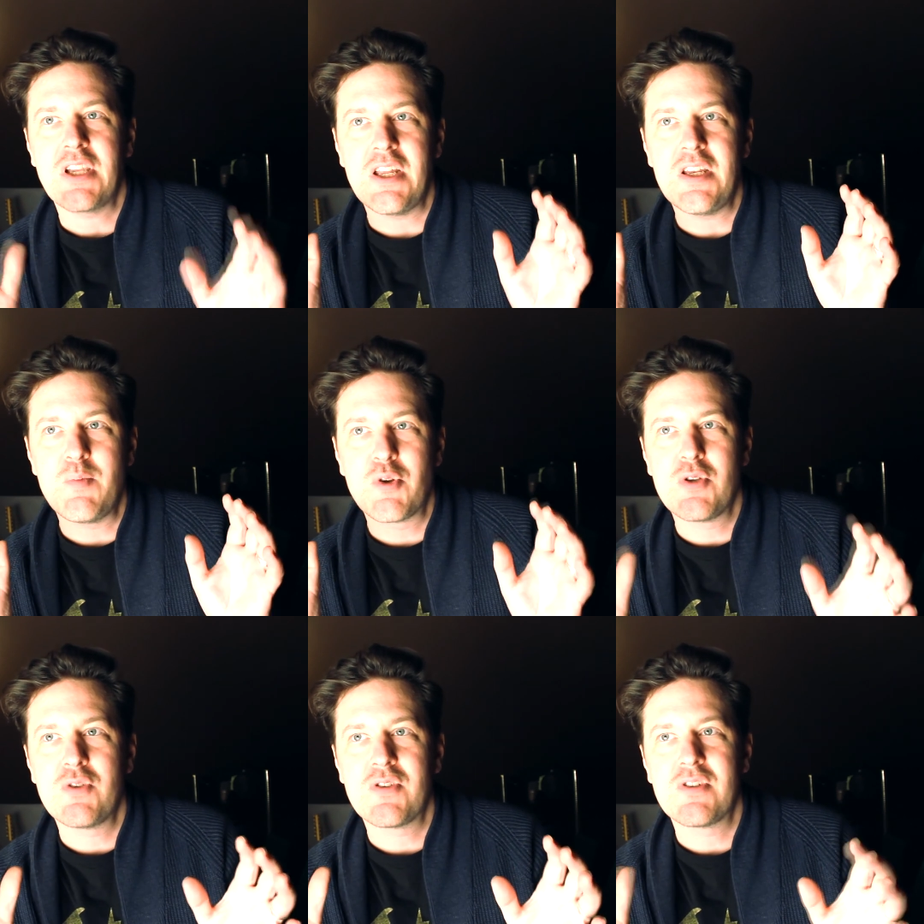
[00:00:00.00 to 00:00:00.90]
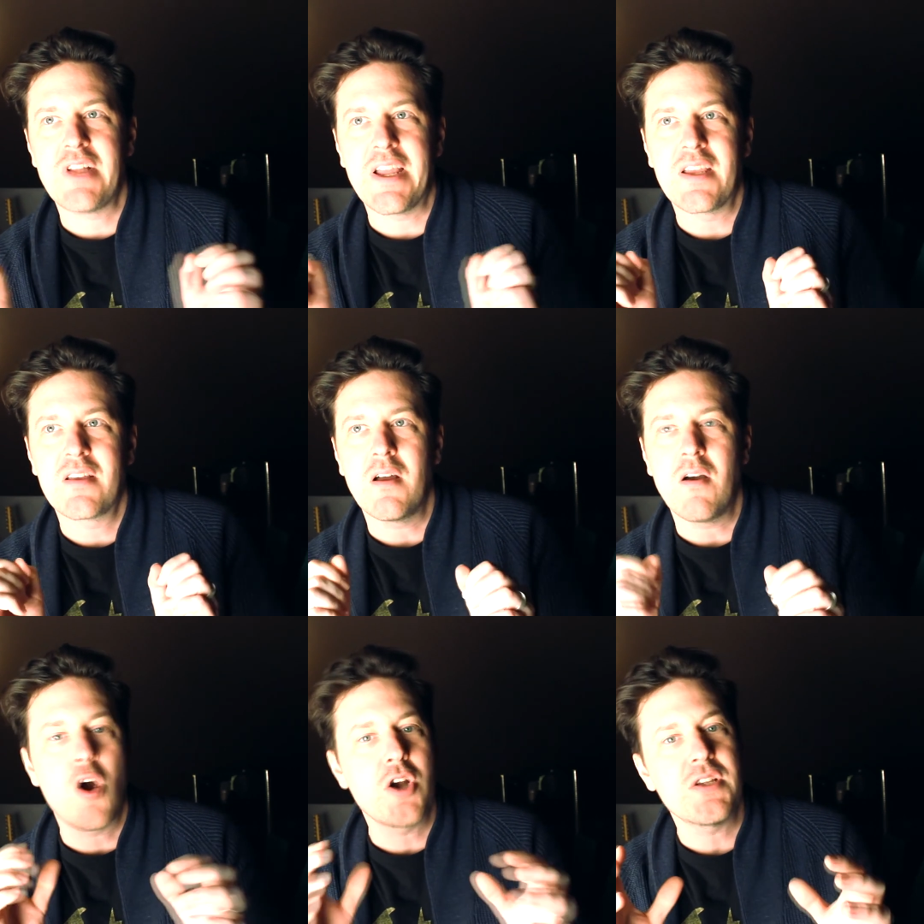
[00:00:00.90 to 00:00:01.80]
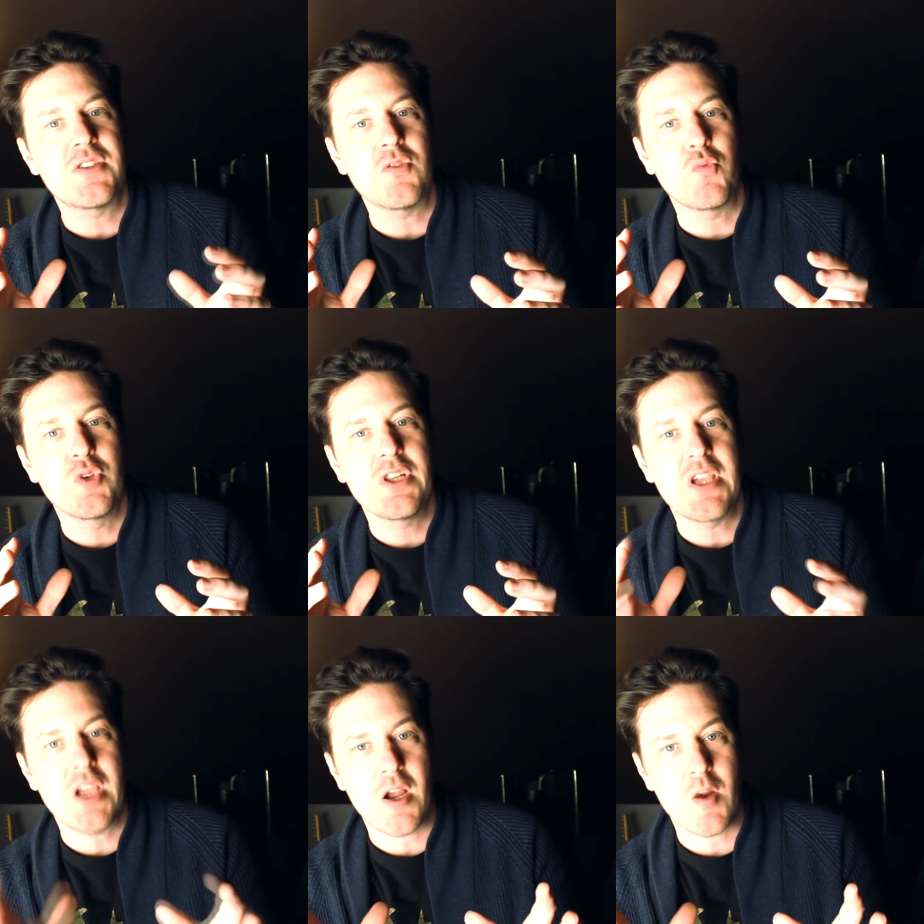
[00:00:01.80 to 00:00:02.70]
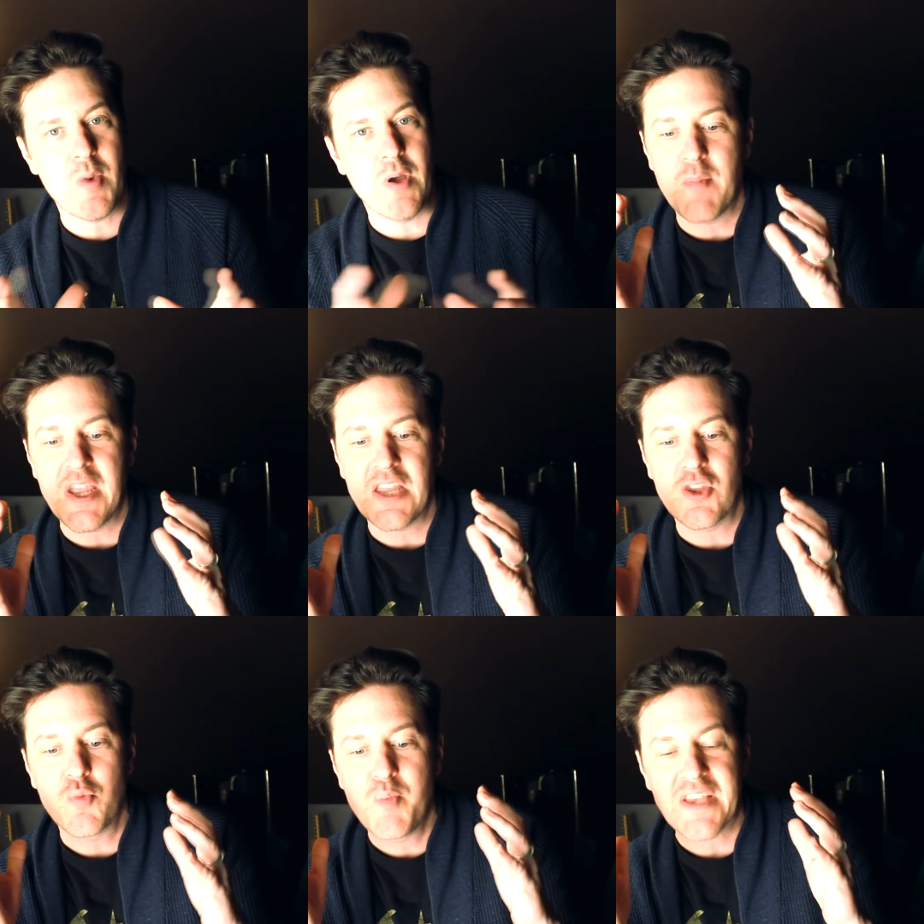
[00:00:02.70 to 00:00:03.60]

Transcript: indie producers, like artists that really care about making the